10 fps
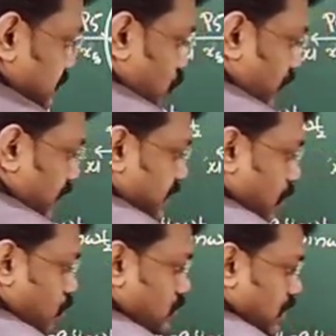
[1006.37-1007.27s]
moving
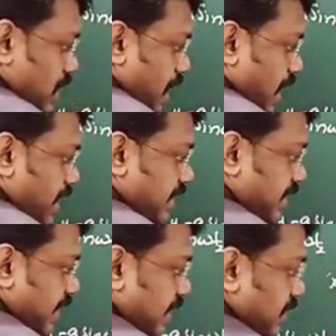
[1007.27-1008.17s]
down and
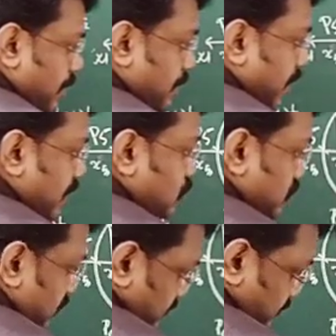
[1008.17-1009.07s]
again coming back to the.